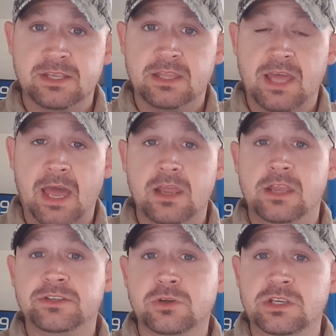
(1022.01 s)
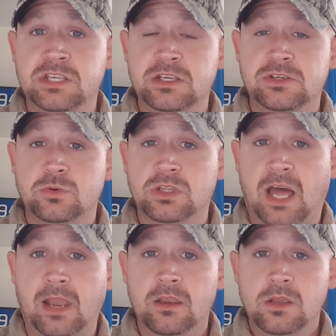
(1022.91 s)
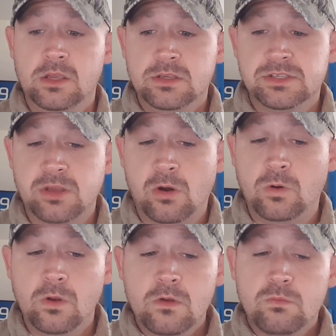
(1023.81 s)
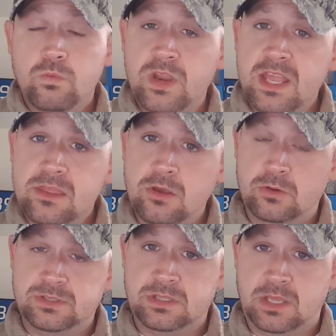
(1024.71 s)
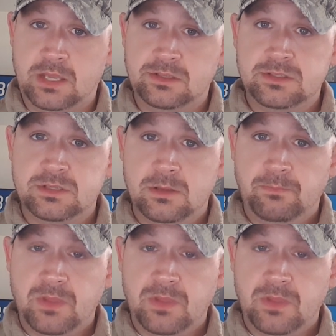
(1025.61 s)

like that. And it's going to teach you a lot. So read those things